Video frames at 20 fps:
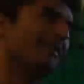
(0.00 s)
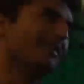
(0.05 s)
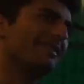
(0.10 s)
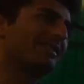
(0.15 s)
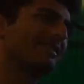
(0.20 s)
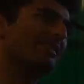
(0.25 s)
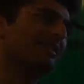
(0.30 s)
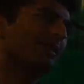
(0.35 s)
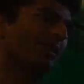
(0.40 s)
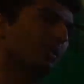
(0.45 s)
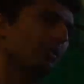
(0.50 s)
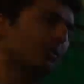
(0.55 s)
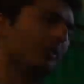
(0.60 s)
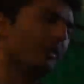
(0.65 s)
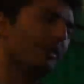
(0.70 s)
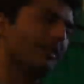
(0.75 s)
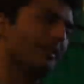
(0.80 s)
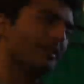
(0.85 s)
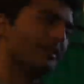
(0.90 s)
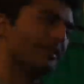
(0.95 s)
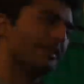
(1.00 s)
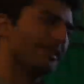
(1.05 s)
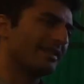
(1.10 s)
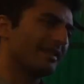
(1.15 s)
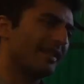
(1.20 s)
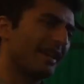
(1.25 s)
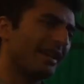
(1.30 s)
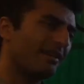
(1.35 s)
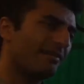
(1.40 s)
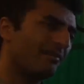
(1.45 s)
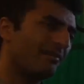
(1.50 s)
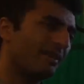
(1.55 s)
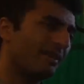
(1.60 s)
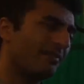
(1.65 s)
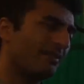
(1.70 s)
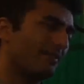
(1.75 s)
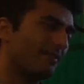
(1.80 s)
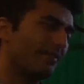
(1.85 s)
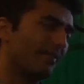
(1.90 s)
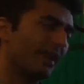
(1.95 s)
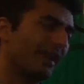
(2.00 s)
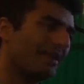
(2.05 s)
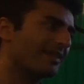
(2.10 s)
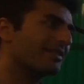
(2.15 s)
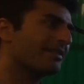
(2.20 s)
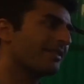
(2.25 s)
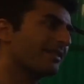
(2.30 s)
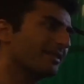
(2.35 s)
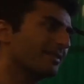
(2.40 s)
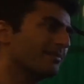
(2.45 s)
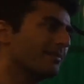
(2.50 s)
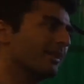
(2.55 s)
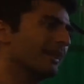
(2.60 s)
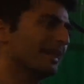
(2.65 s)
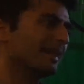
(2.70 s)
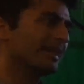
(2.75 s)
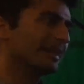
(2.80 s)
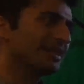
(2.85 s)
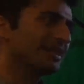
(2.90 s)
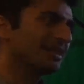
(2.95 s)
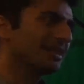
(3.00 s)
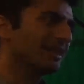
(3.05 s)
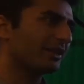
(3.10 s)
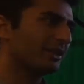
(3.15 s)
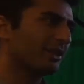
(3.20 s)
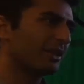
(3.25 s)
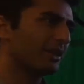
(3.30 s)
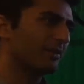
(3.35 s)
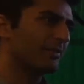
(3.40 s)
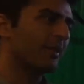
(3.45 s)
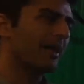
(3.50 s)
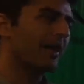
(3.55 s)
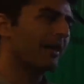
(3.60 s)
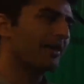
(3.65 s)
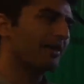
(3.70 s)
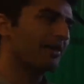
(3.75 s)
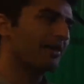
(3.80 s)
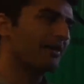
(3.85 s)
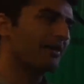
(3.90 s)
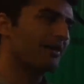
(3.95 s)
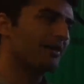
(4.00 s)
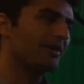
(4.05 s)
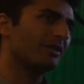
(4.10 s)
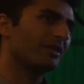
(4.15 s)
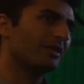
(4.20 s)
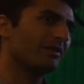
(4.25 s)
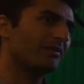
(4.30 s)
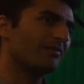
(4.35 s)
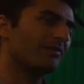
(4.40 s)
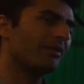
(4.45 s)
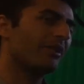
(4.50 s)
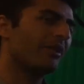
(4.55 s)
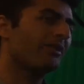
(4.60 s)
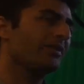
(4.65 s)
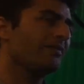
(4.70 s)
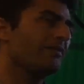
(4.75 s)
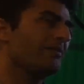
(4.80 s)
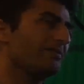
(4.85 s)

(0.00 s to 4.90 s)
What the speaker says: still is the same, even faster, but at least like a lot of packages are not even